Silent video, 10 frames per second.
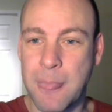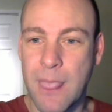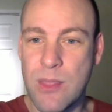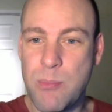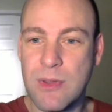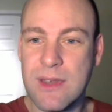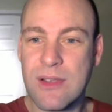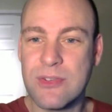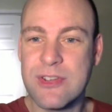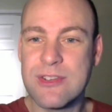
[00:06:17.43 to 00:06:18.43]
The
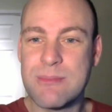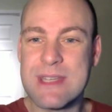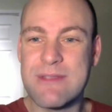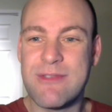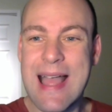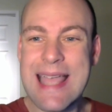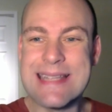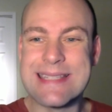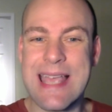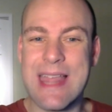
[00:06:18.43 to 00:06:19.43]
political system
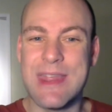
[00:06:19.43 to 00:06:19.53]
divides